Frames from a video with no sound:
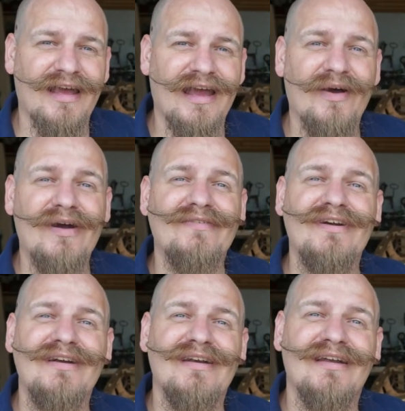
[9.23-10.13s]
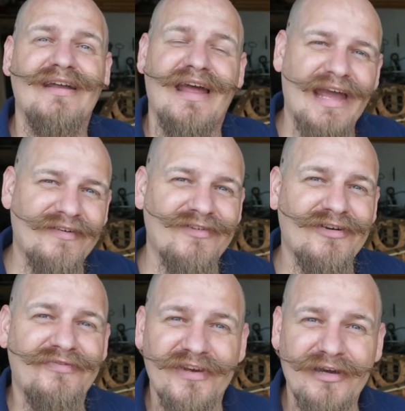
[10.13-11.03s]
However, have no
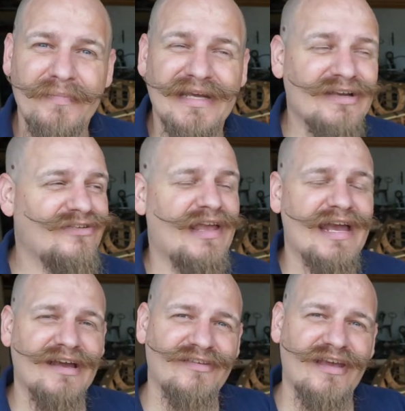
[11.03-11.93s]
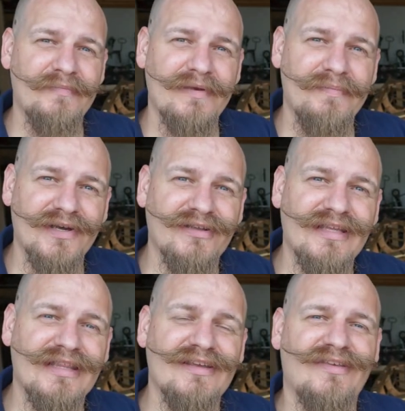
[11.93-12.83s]
fear because as I've been
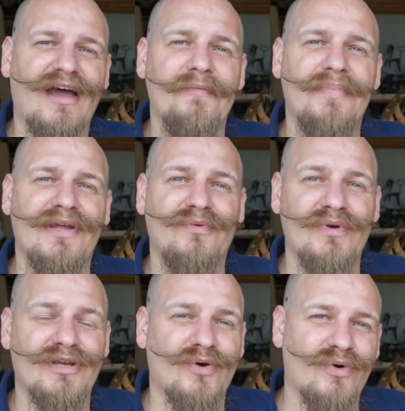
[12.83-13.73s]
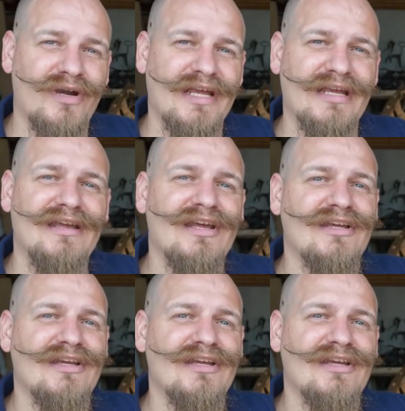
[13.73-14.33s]
building this, I've been recording